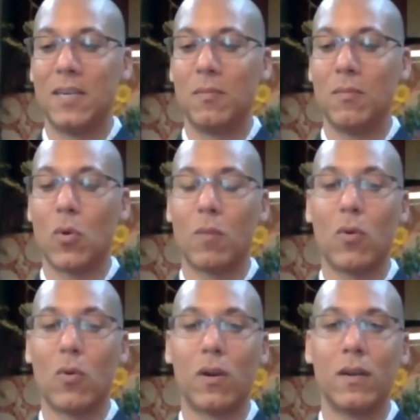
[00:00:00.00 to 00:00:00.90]
more and
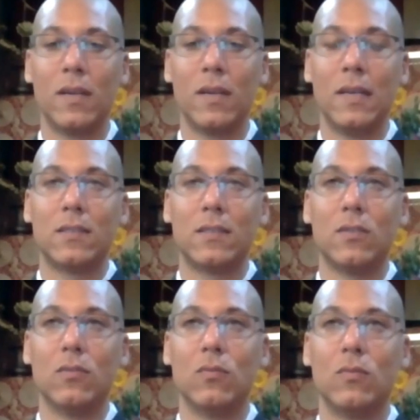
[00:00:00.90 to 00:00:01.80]
more.
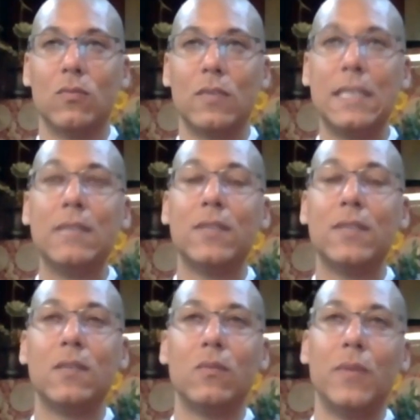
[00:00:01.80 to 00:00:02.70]
So
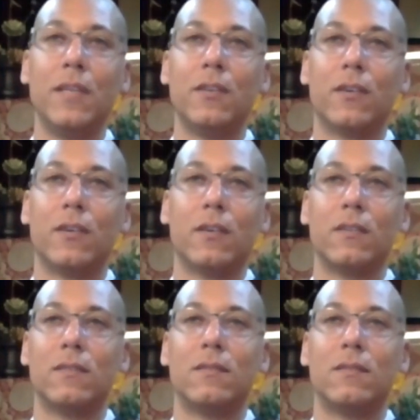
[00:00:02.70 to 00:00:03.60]
even when you're
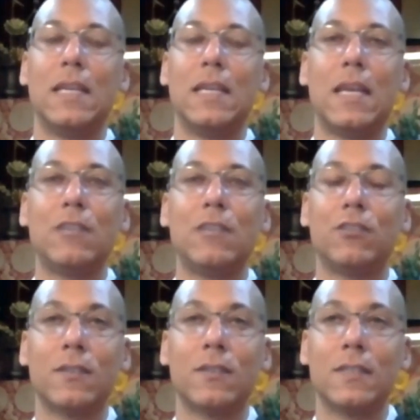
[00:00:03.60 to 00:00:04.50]
in
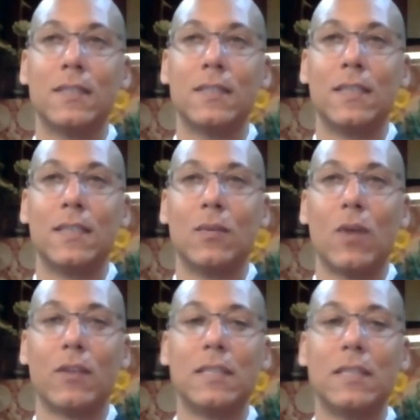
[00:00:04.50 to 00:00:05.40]
nature,
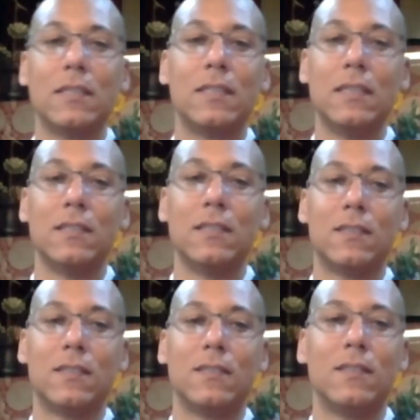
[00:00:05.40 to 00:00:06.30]
our tendency is
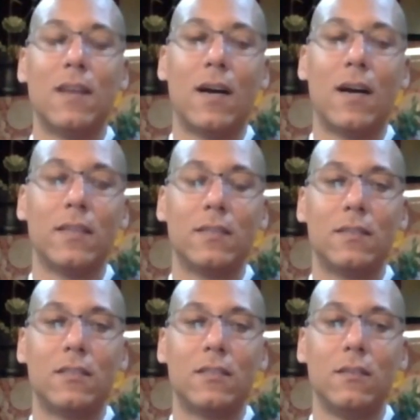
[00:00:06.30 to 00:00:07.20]
not
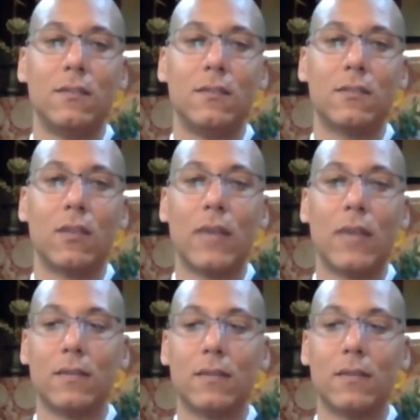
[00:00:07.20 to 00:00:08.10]
to slow
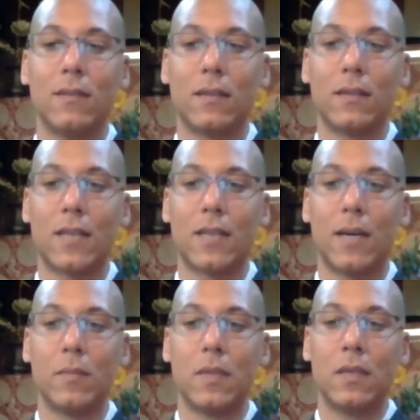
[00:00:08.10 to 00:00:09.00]
down, not to
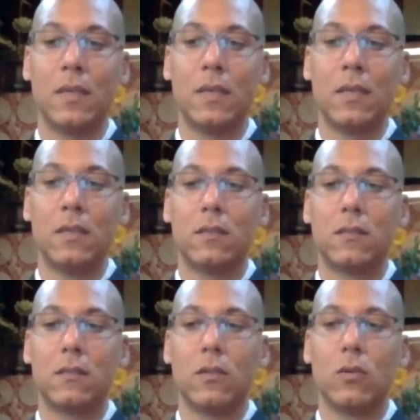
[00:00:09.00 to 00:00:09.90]
stop.
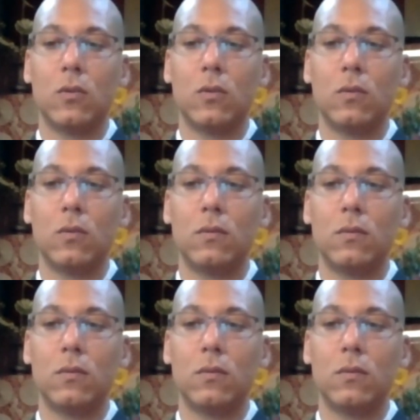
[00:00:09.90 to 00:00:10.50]
So